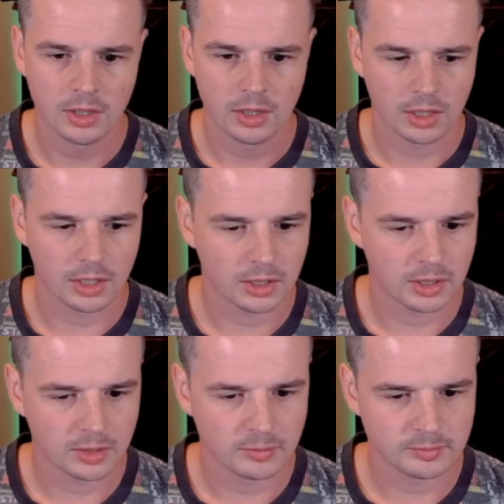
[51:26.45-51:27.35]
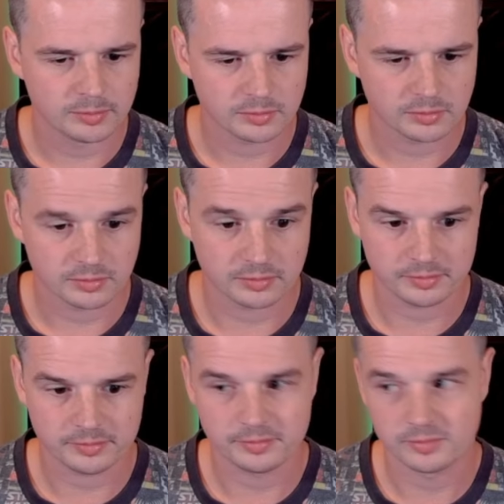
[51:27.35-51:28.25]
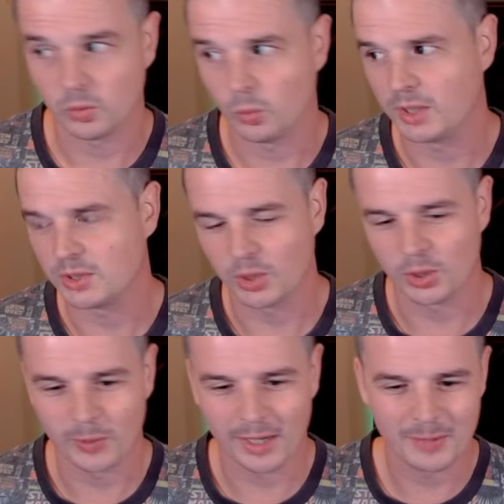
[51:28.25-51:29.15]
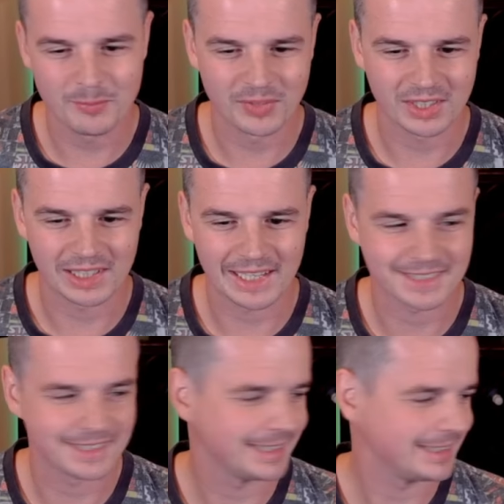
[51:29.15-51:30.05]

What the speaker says: 1 turn away, classic.